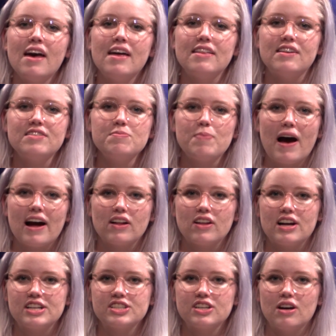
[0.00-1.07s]
This
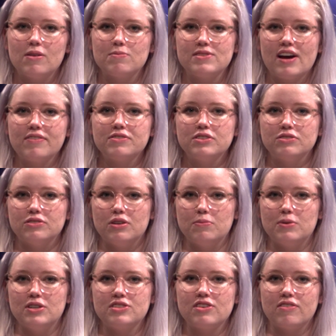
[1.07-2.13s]
backlash comes after
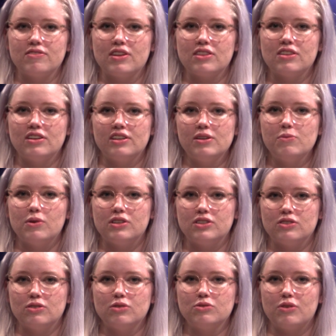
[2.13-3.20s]
rumors of the
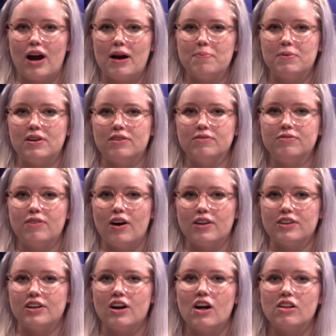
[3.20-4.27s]
31-year-old rapper and
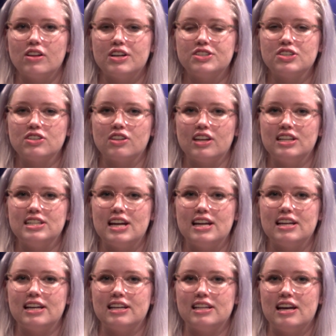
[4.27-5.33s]
father allegedly
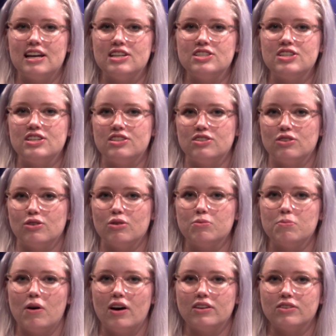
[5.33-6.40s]
dating an 18-year-old
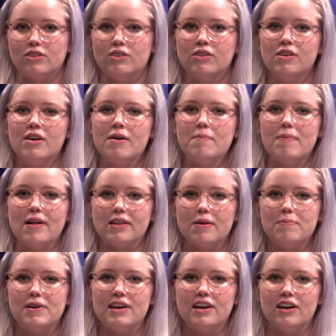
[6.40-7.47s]
model, Bella
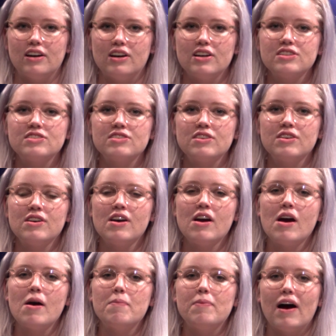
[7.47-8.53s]
B. Harris.
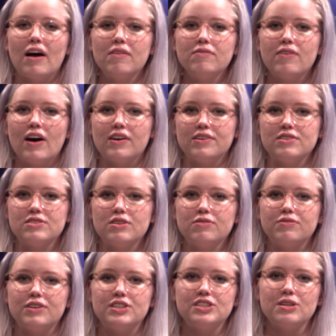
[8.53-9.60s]
Brown values her
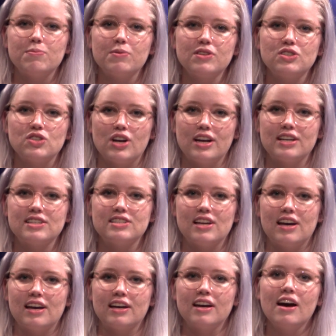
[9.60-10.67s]
friendship with Drake,
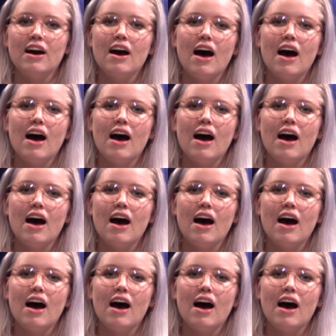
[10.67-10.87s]
saying,